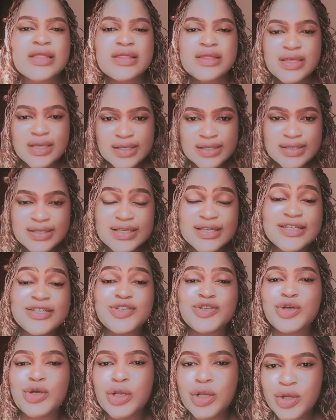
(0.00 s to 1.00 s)
This
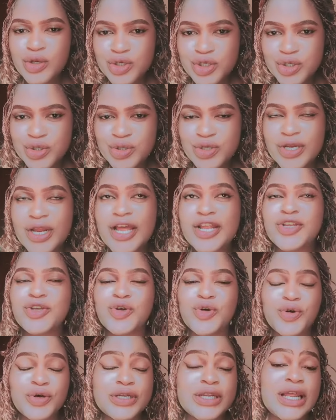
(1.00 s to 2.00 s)
is your lotion, and
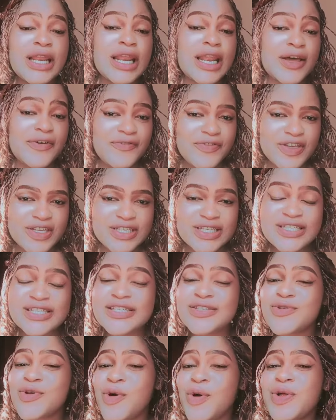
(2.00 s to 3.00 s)
you're gonna love it. It
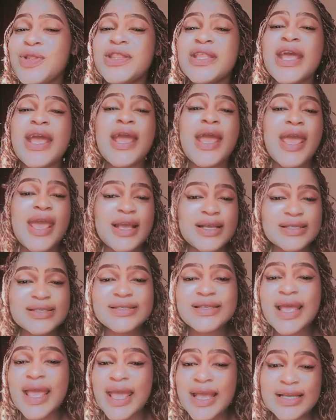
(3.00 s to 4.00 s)
is called the
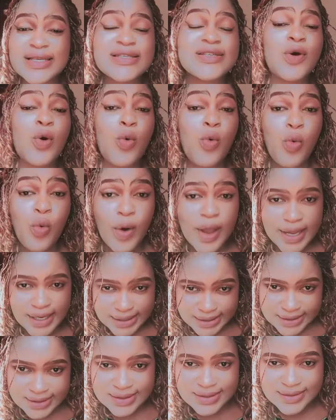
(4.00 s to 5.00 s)
XX
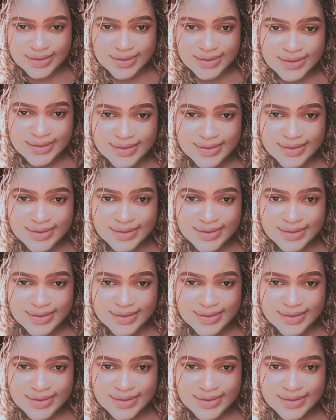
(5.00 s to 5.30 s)
White.